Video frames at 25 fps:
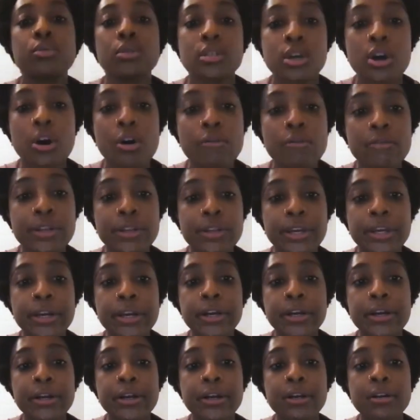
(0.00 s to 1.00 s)
COVID
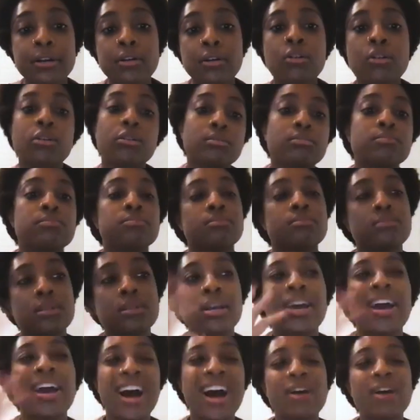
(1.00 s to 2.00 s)
year
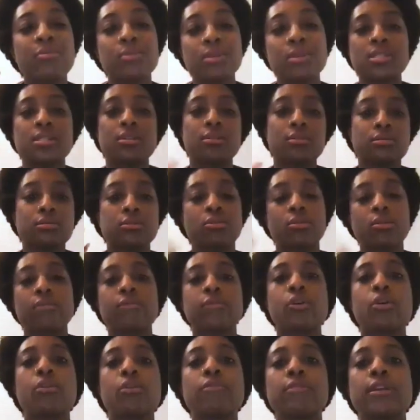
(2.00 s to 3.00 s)
it was still sort of
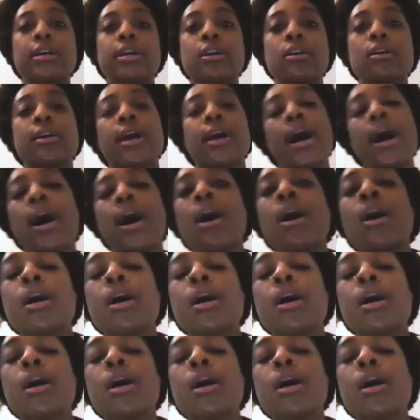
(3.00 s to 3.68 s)
COVID year. Yeah.